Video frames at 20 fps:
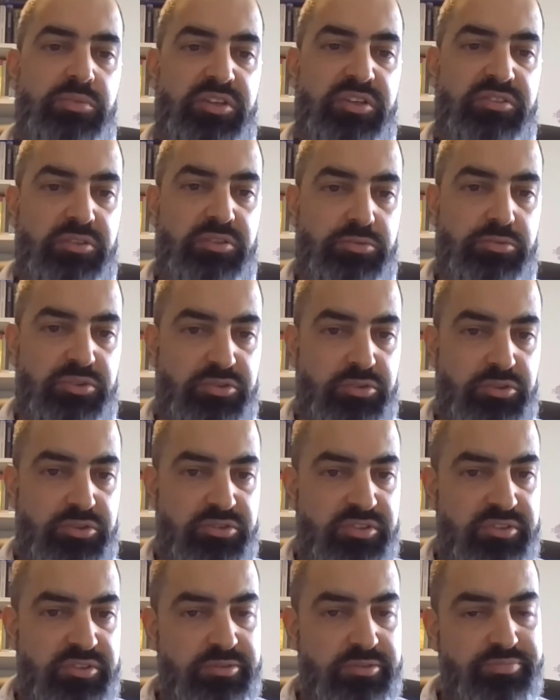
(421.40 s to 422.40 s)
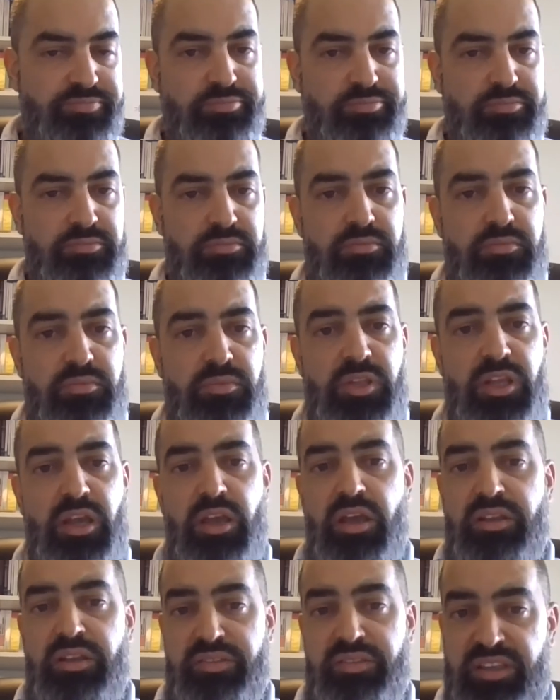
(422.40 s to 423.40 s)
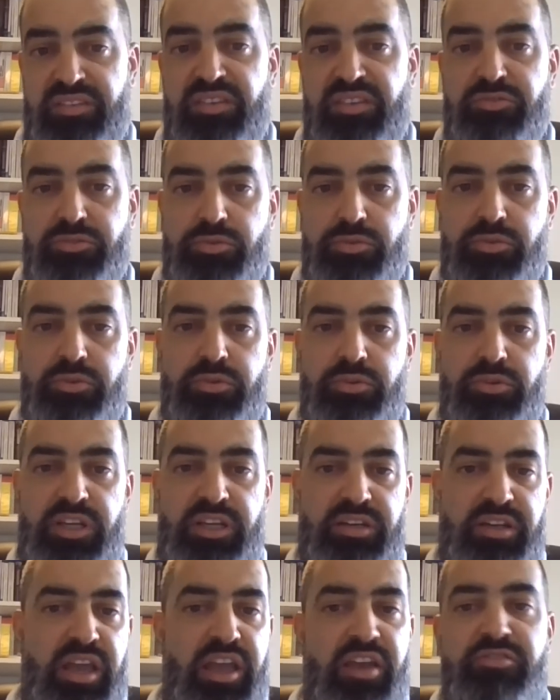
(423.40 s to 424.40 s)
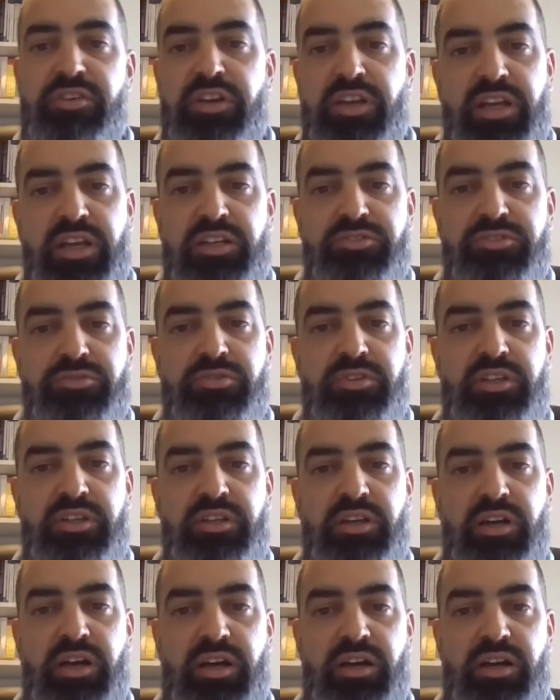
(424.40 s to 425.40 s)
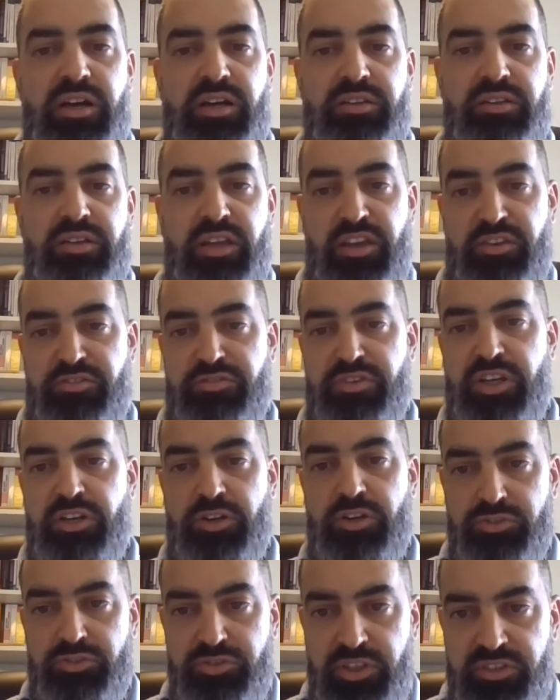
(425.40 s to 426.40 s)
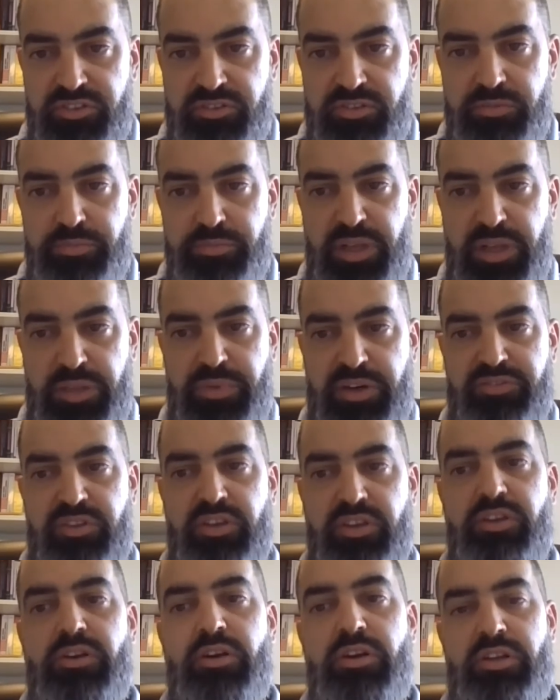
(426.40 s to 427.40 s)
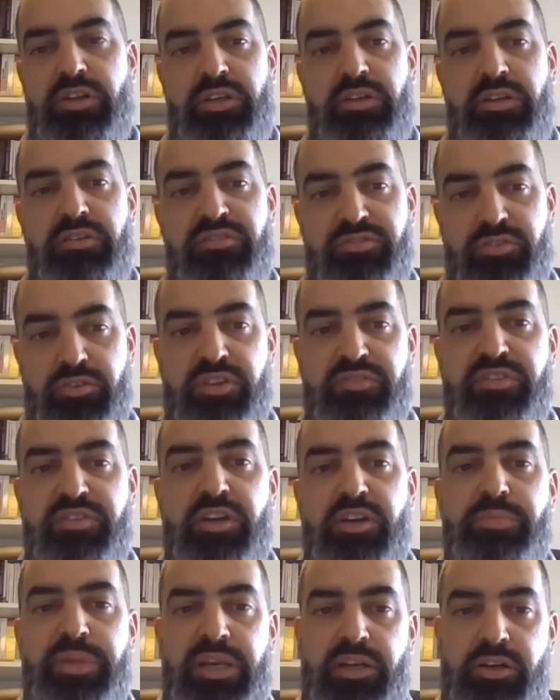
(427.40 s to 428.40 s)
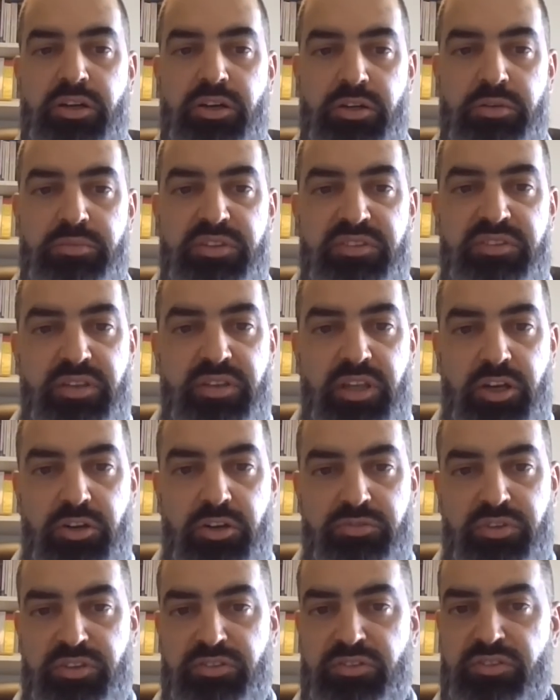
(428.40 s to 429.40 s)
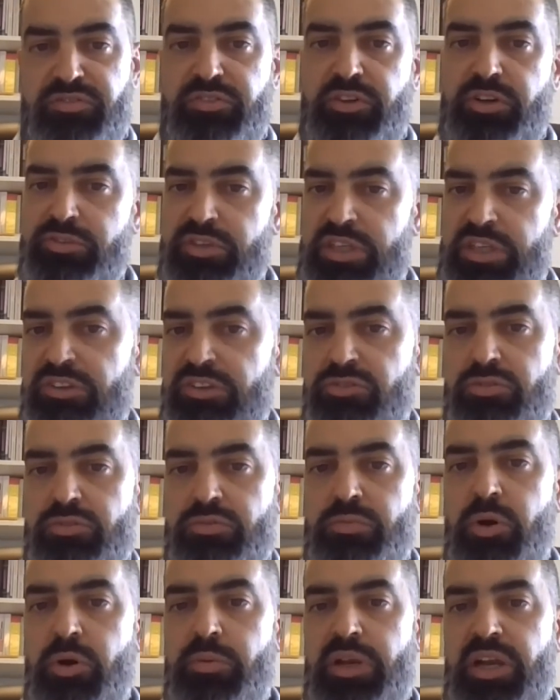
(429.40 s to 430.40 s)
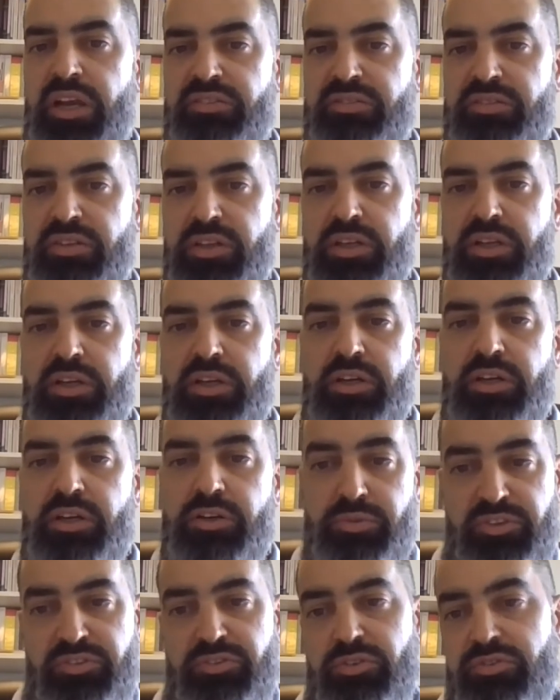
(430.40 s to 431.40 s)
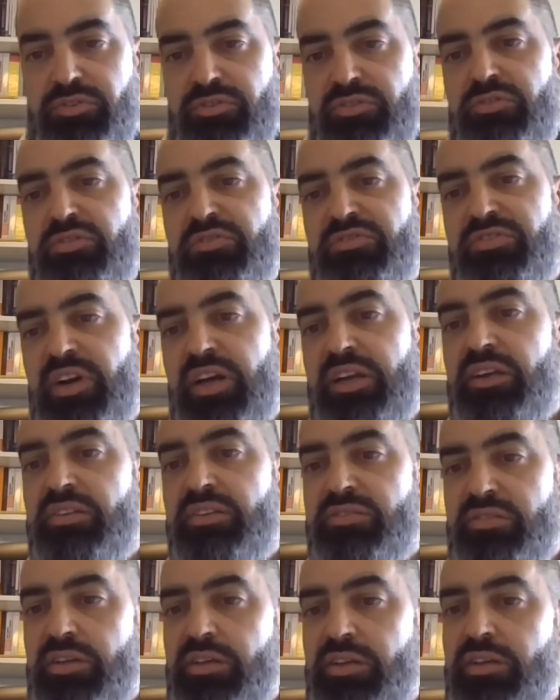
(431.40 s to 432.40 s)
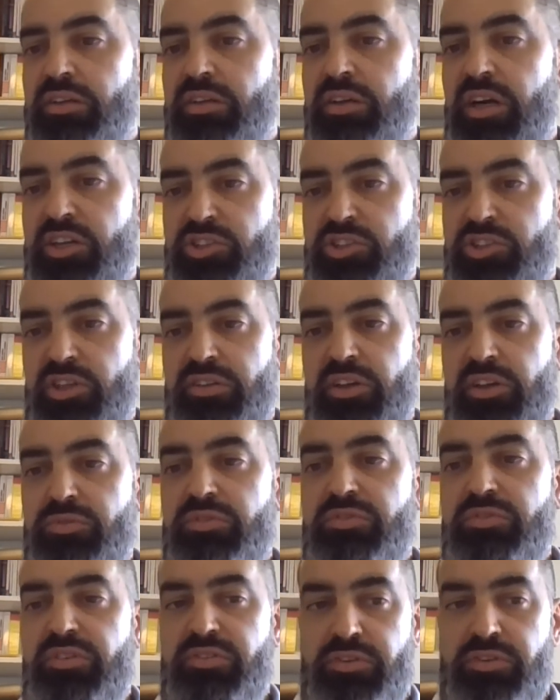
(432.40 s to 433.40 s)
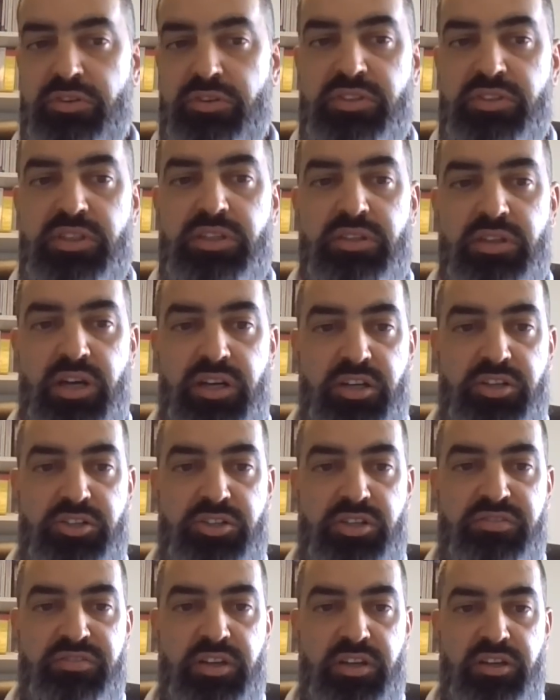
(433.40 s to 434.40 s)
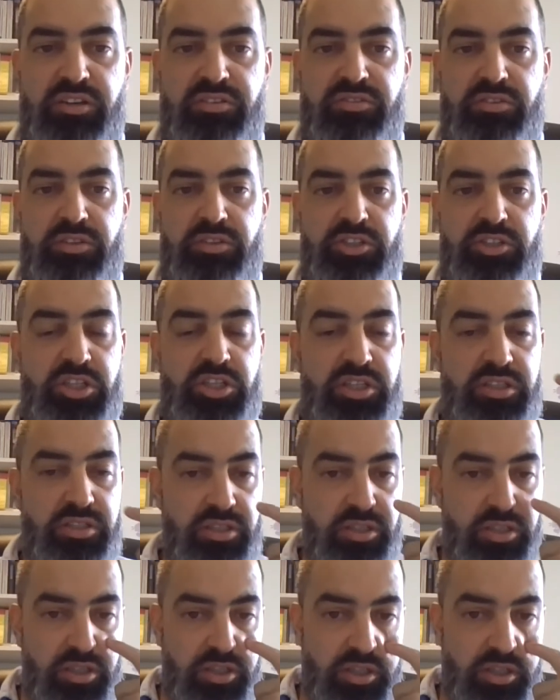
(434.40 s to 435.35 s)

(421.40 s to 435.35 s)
domestic resources. This is true in every country and every context, but particularly for developing economies in the context of their need to mobilize resources to finance the Agenda 2030 and achieve the SDGs.